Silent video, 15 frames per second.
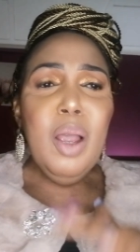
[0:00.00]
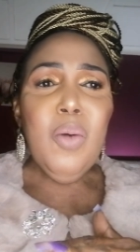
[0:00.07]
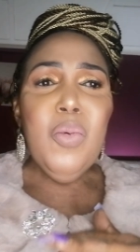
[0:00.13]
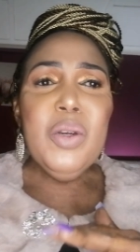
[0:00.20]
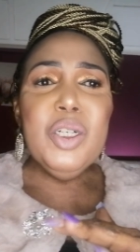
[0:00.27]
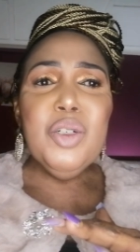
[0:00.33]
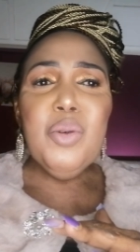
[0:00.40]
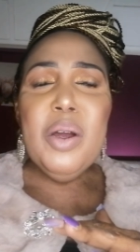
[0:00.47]

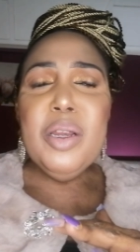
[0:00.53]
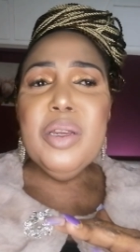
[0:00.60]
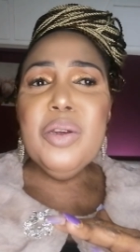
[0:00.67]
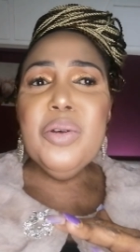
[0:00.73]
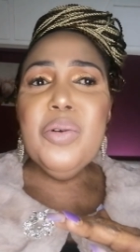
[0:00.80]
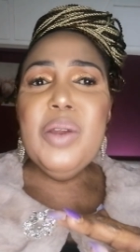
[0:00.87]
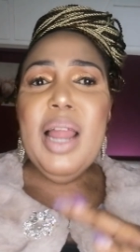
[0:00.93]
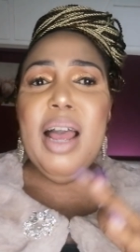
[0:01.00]
which one
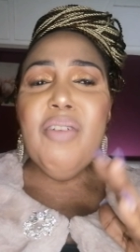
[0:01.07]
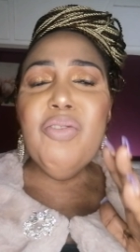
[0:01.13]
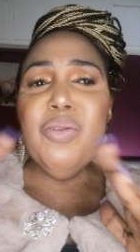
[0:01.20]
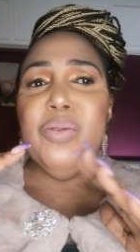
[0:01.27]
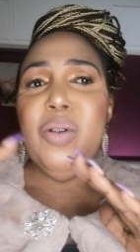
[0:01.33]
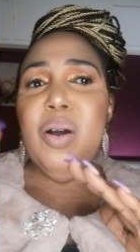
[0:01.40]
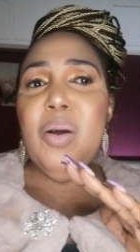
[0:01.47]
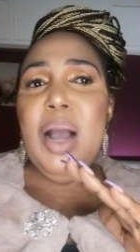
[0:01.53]
do you love
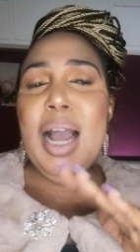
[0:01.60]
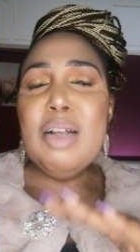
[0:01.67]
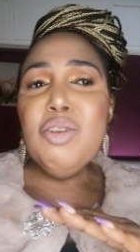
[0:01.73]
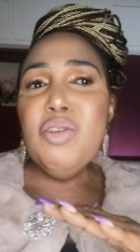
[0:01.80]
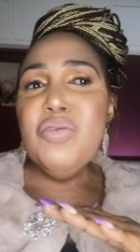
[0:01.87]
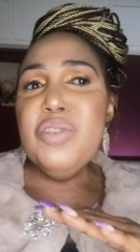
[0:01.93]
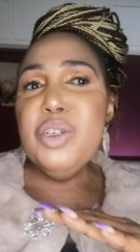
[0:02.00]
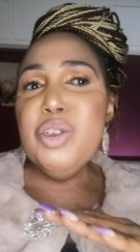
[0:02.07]

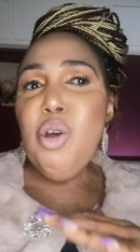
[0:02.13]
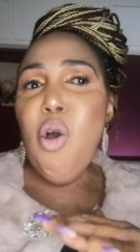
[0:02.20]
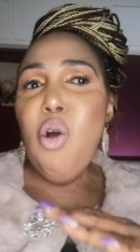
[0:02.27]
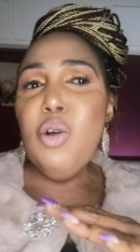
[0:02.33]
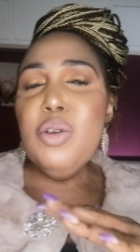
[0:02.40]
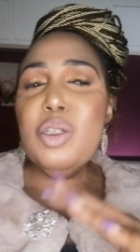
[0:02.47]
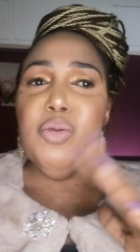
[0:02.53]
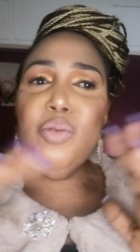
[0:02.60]
out of this
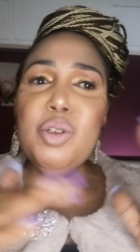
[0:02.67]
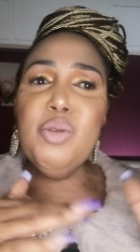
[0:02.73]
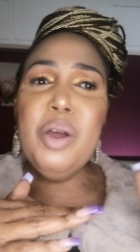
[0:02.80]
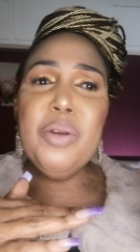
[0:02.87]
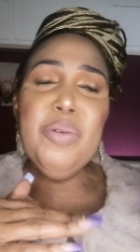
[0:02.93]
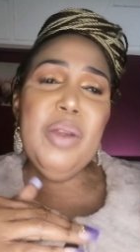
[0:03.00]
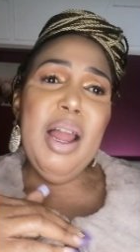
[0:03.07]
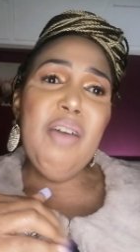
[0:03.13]
coat which
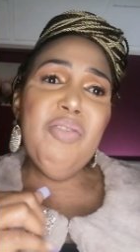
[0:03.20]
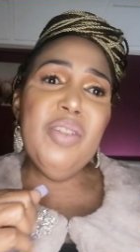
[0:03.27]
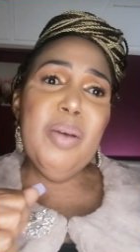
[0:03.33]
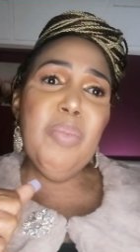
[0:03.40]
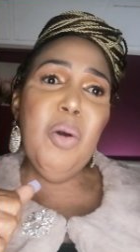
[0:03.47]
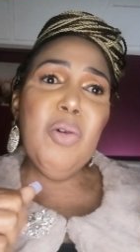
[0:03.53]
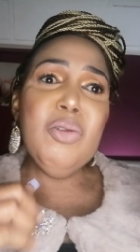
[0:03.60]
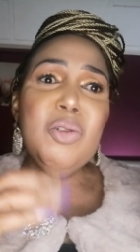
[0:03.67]
one you love the
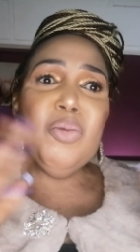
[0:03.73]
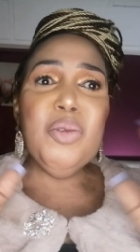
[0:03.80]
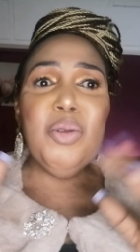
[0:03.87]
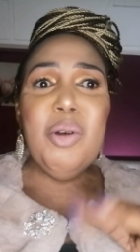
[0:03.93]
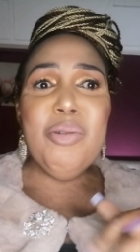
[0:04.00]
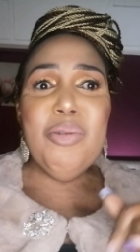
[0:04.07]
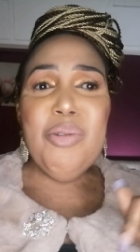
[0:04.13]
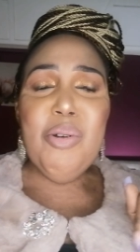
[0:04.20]
most which
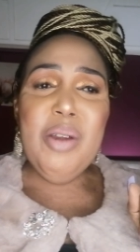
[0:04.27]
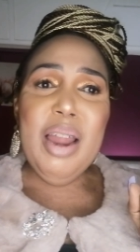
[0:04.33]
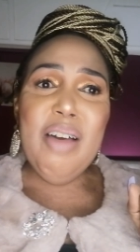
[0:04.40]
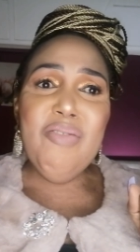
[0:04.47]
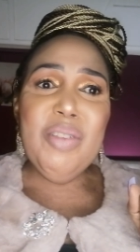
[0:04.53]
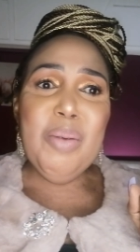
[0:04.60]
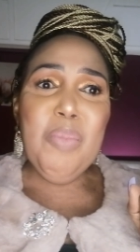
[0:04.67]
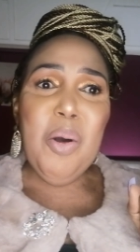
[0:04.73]
one you don't
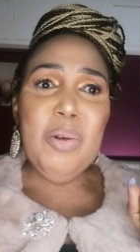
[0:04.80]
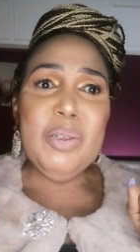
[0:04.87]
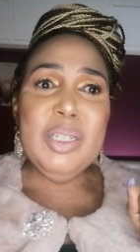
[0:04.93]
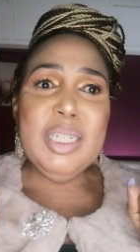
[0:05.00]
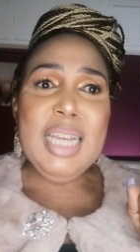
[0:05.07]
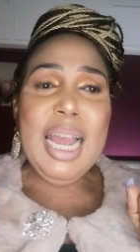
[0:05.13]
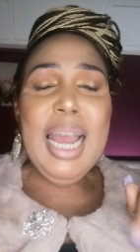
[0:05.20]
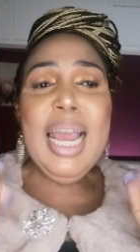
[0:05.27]
love the
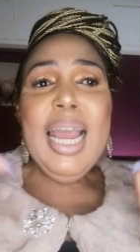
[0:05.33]
most